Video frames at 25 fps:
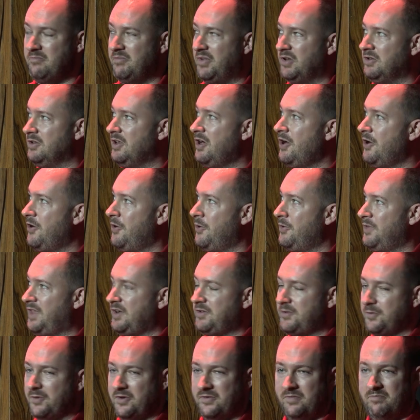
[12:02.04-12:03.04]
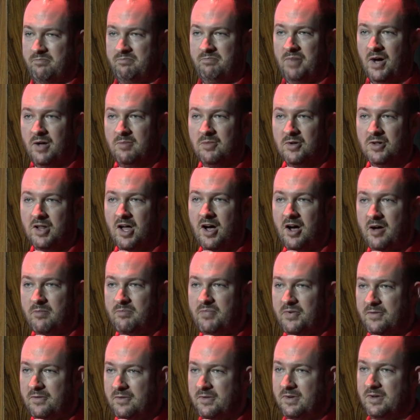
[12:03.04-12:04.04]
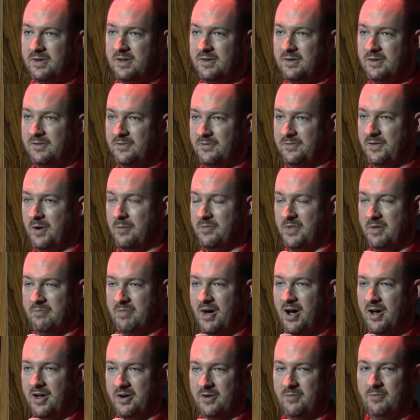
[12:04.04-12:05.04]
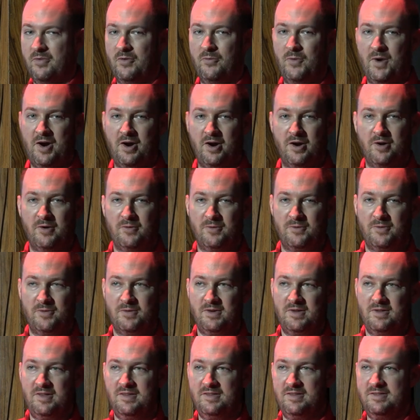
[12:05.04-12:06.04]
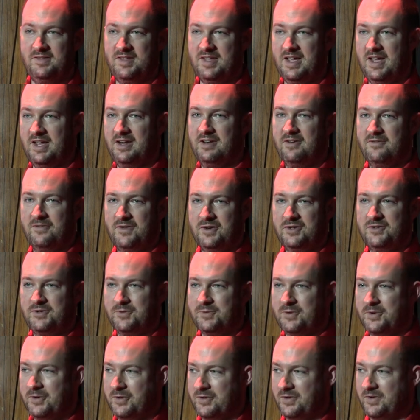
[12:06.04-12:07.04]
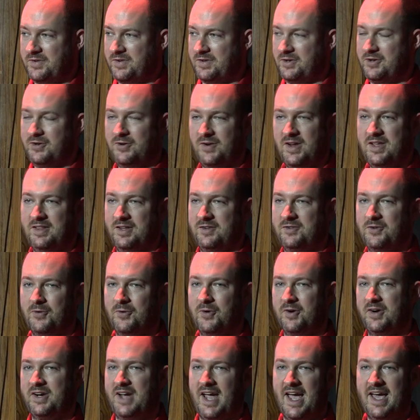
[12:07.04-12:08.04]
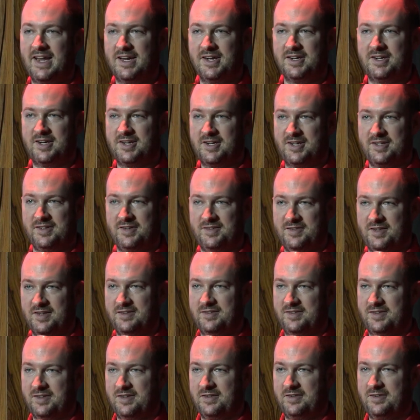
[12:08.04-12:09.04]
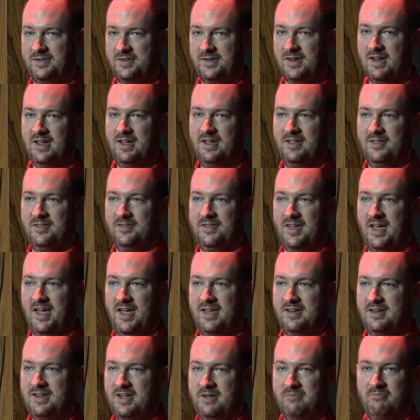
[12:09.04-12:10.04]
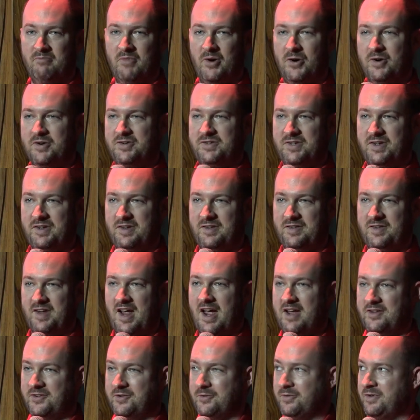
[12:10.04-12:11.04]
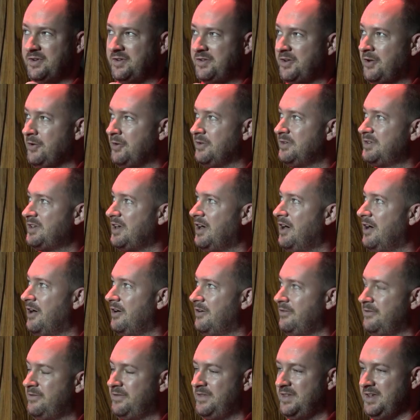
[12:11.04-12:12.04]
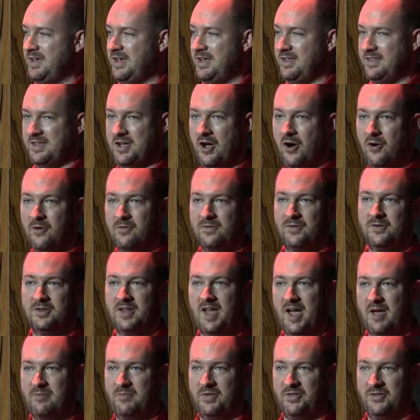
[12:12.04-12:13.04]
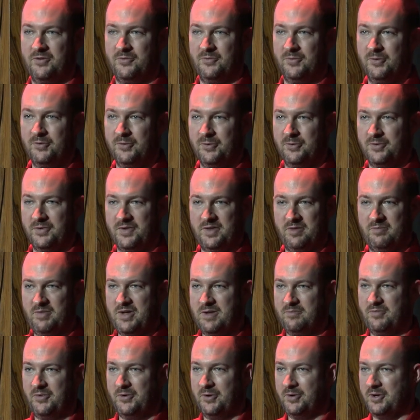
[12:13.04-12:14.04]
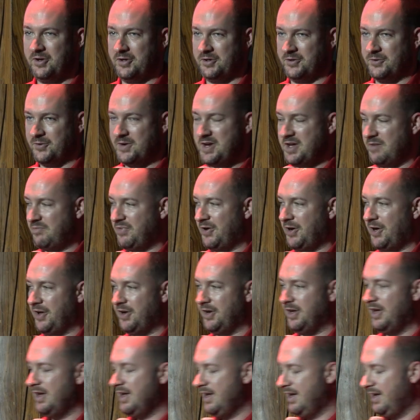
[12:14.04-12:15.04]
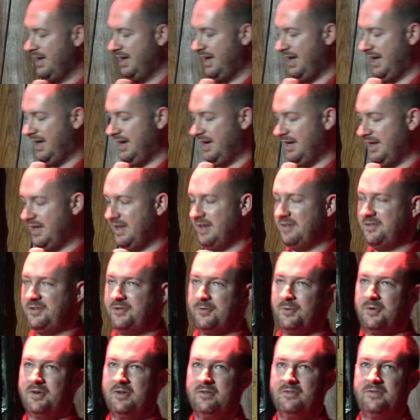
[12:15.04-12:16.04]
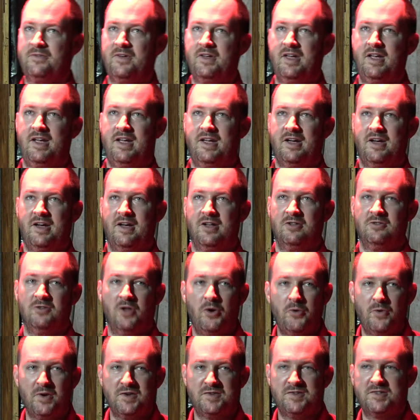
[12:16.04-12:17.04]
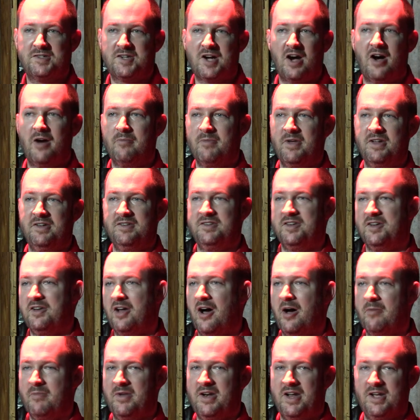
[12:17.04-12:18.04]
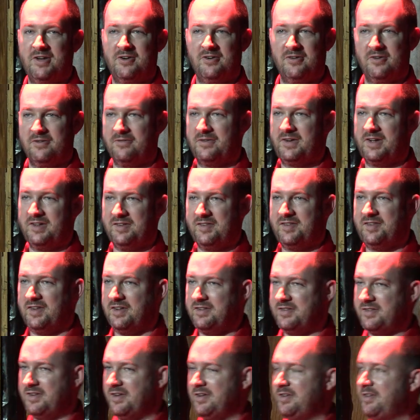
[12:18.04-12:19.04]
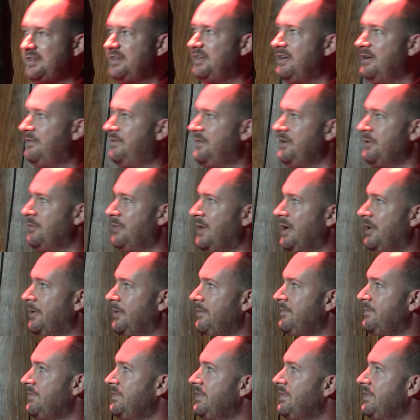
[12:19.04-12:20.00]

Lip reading: below, they sort of bubble up from the bottom, where the individuals create this organic consensus that emerges as a result of the overlap in the rules that people agree upon. And it's sort of a lowest common denominator of consensus, if you will.